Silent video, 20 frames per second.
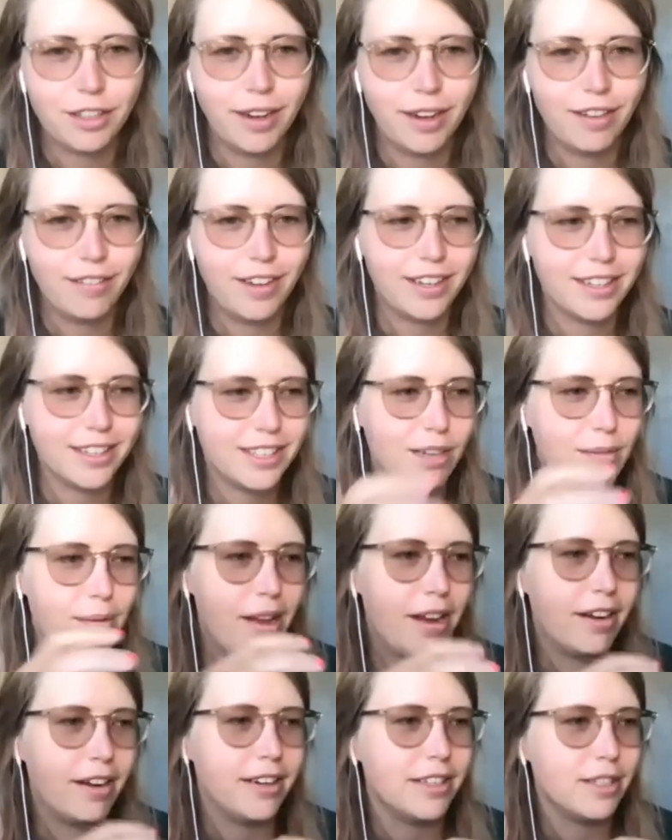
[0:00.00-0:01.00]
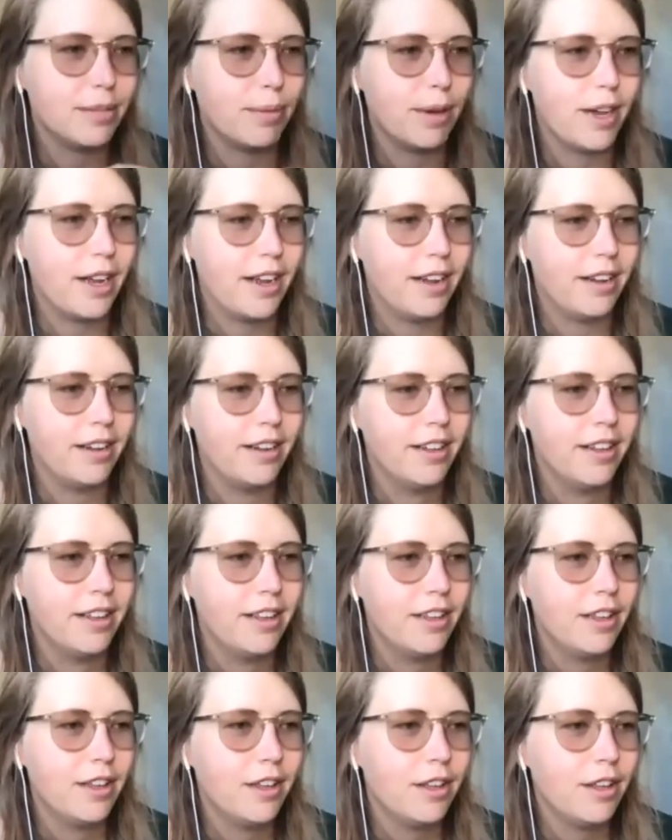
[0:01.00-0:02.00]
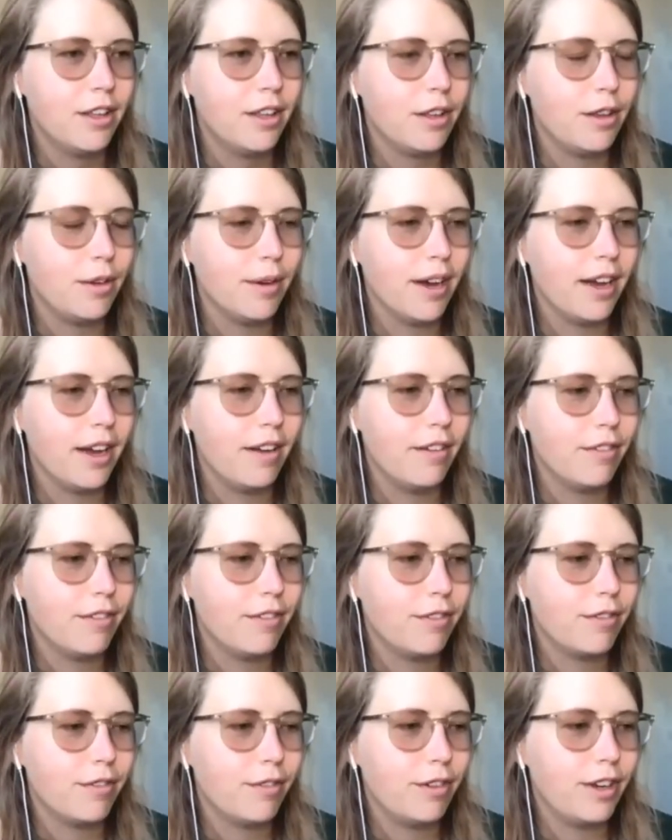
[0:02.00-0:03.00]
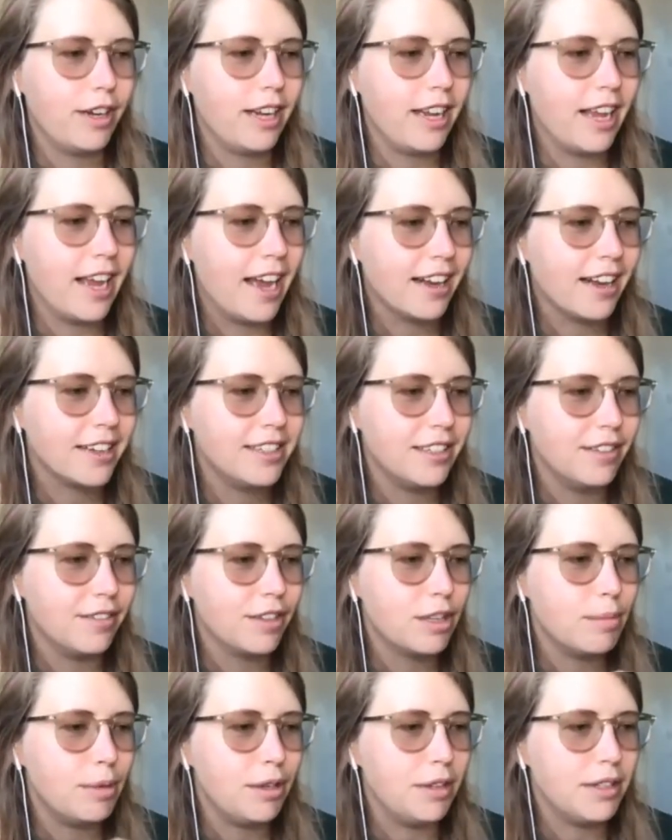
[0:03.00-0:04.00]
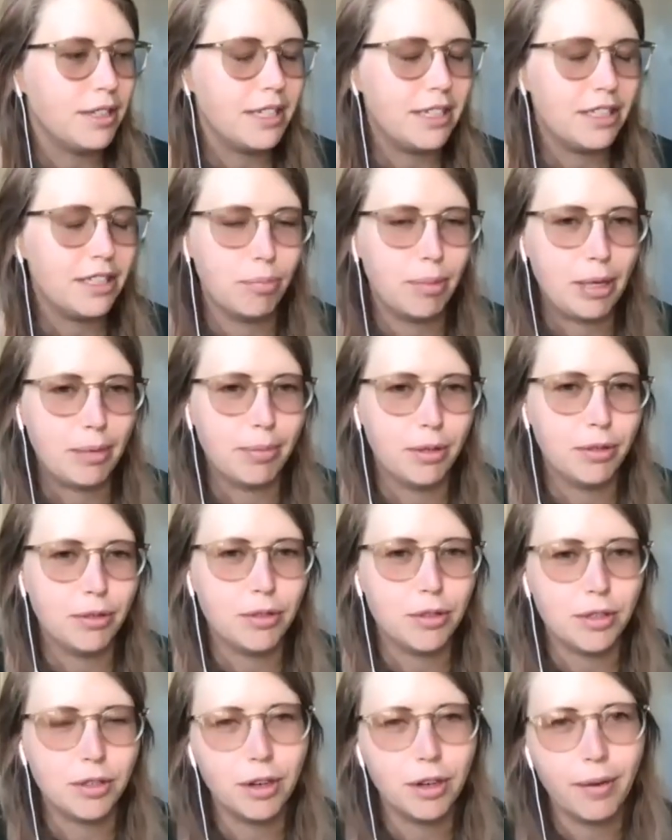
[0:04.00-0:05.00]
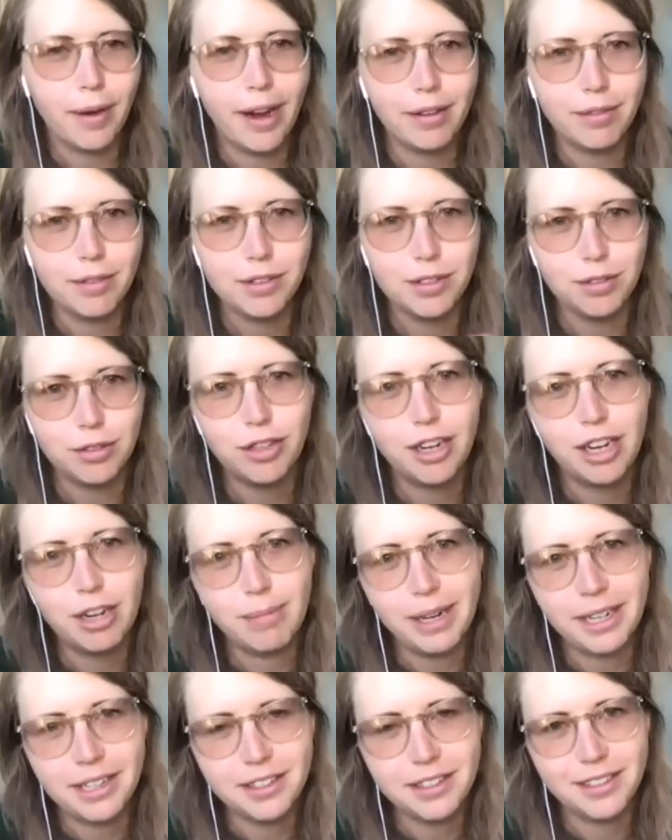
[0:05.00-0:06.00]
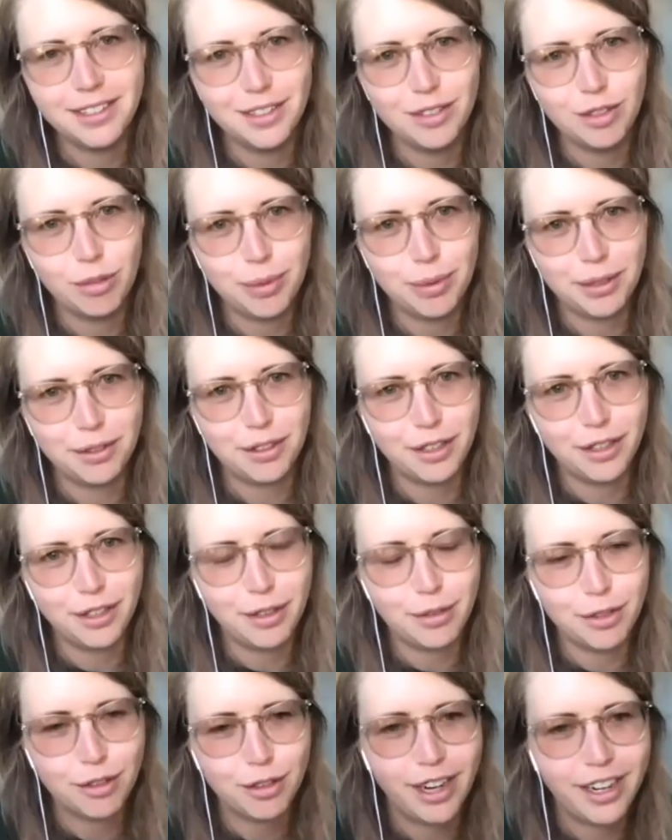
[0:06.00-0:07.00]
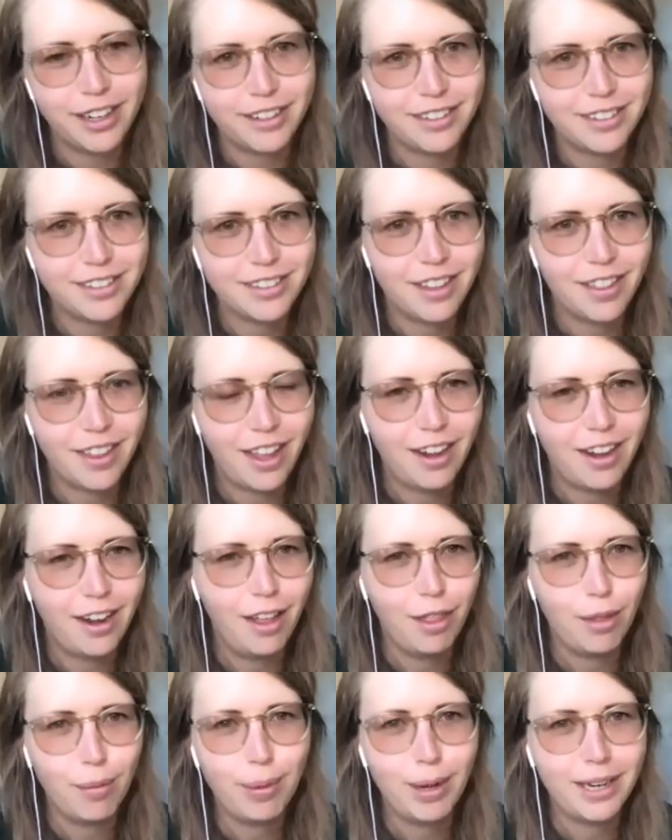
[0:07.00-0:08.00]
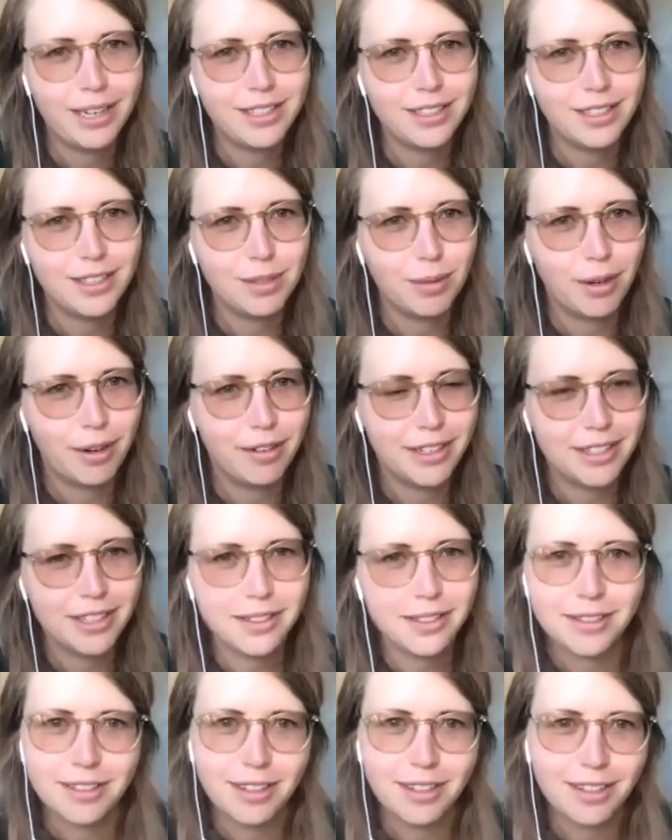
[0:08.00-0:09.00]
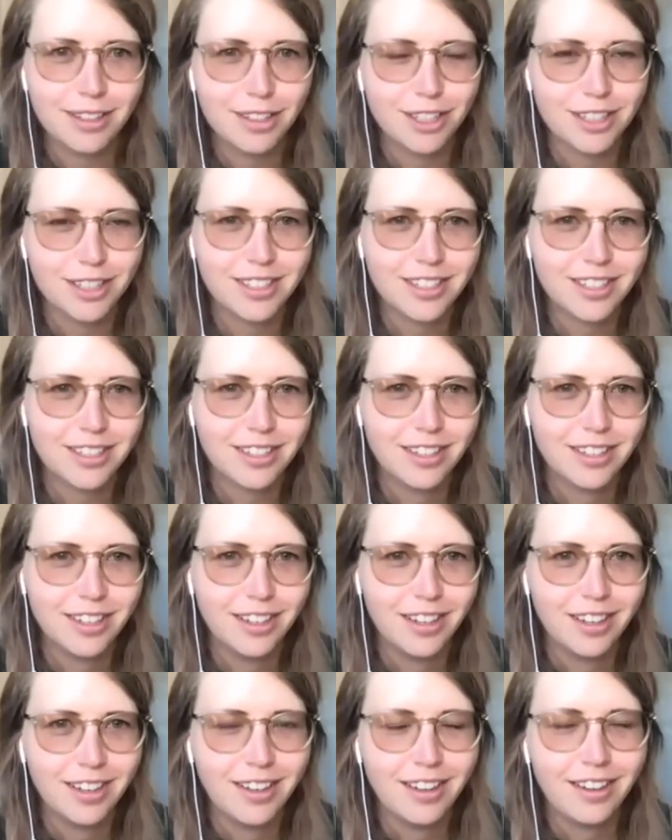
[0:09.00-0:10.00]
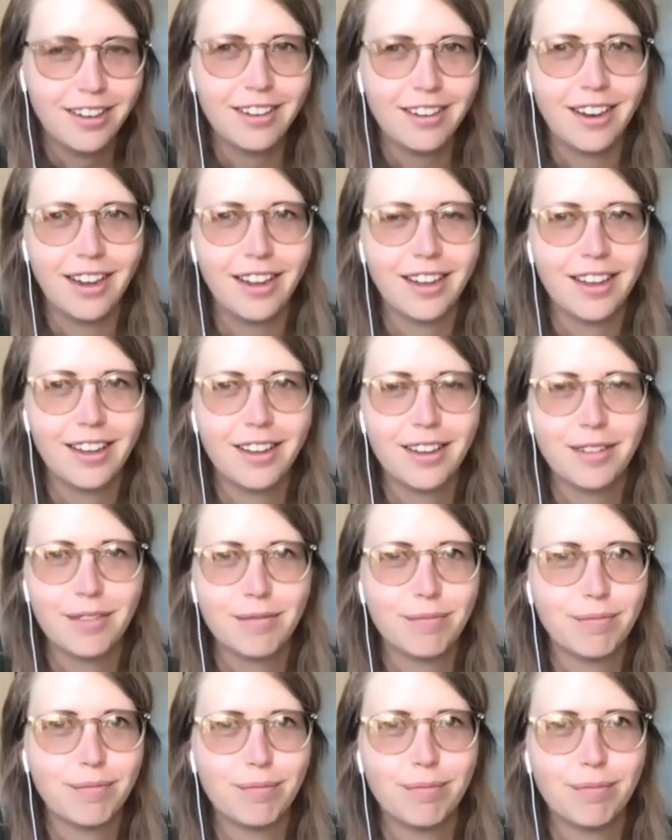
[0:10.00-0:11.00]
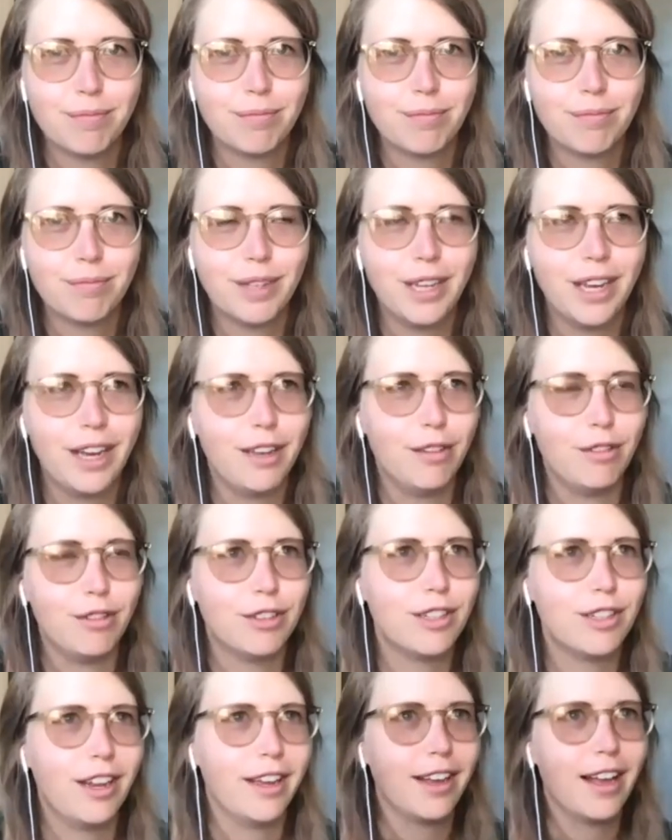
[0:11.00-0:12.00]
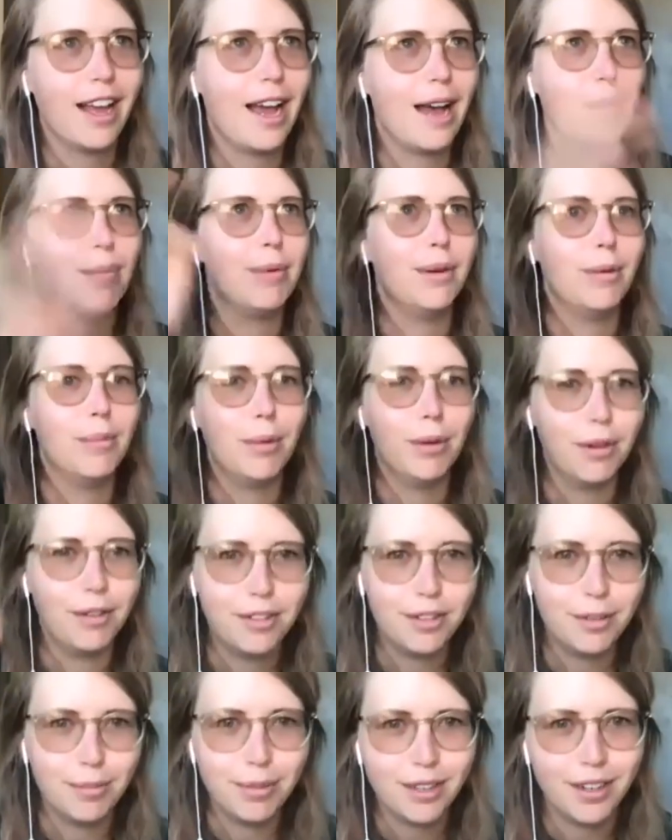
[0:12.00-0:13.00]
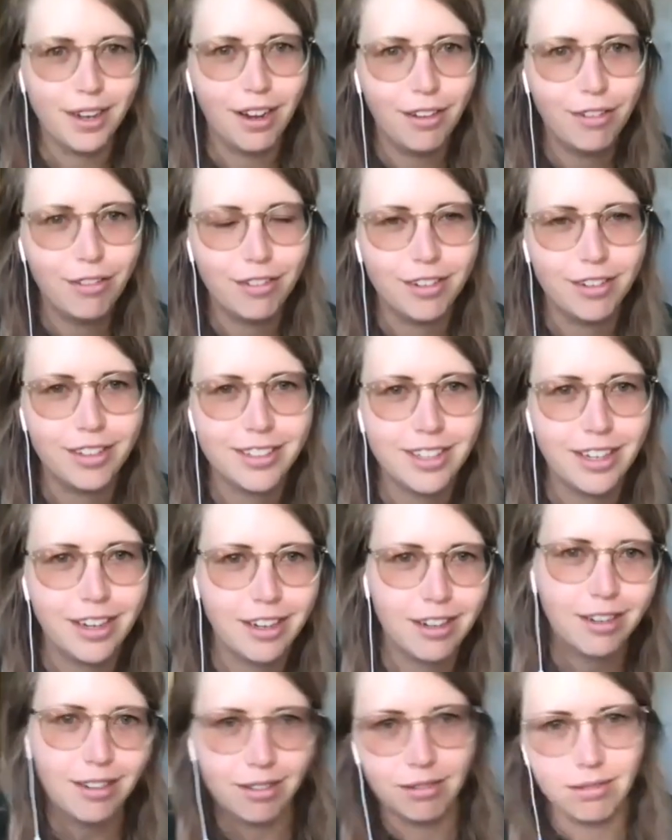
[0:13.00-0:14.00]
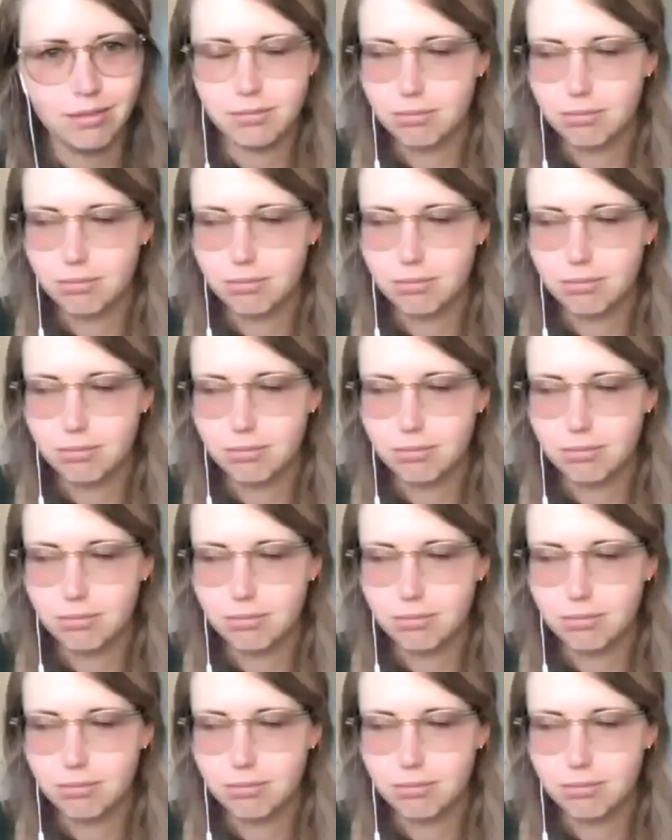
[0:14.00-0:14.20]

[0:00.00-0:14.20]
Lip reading: You have like some areas where you have really active communities of people who do go out and do trail maintenance or building new trails, and then other places where it's just like, yeah, you just like happen upon some stuff and it's like, oh.